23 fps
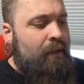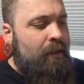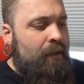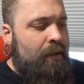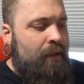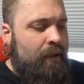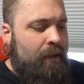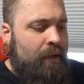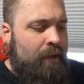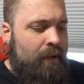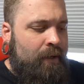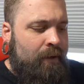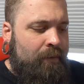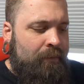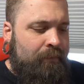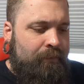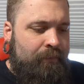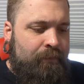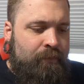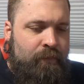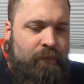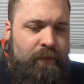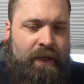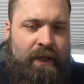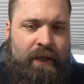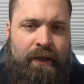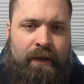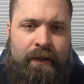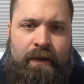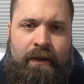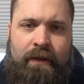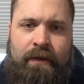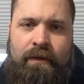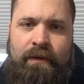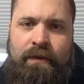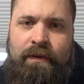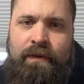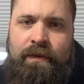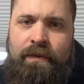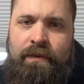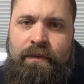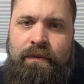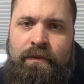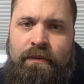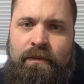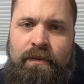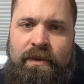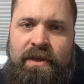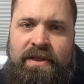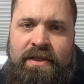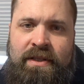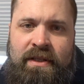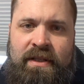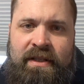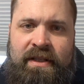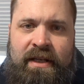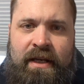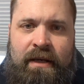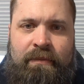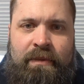And recently